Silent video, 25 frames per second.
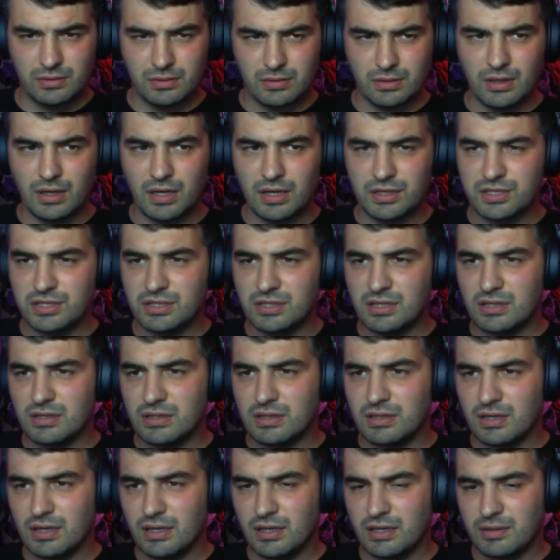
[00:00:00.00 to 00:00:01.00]
Ah, she
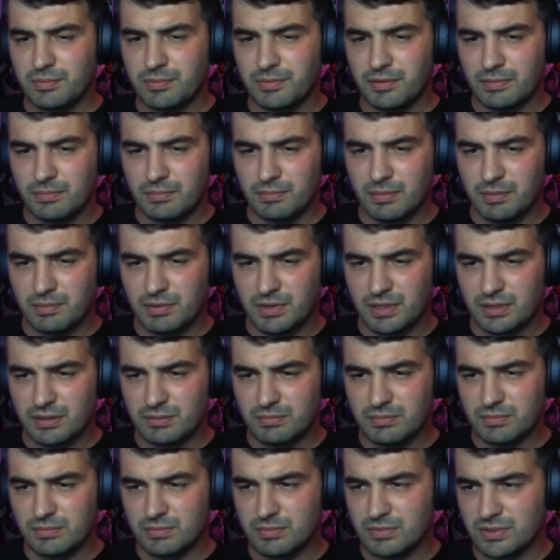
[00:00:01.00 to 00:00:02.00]
didn't click. Maybe he
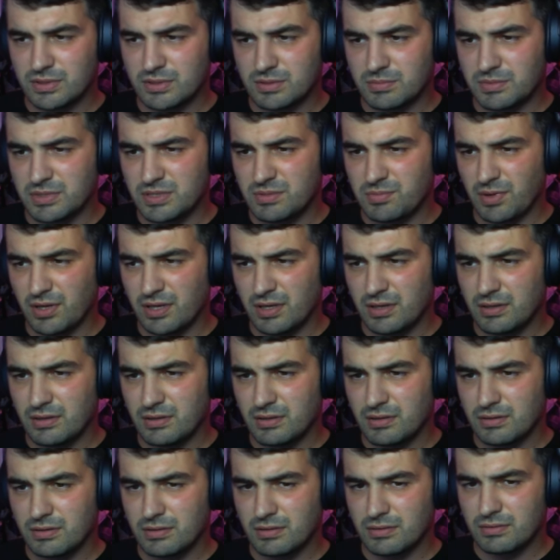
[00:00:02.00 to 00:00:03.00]
was a misplay.
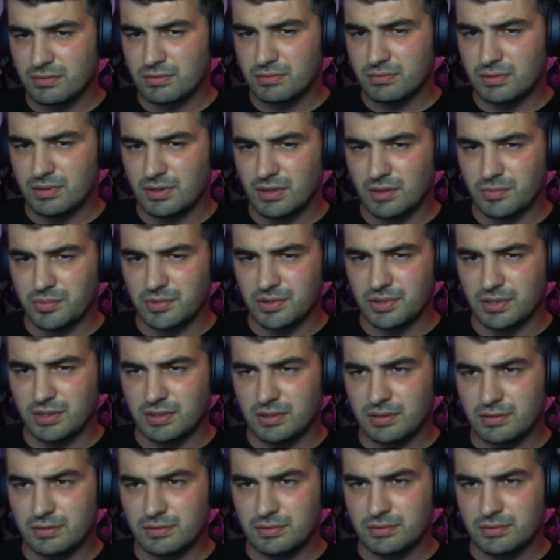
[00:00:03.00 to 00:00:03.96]
What happened there?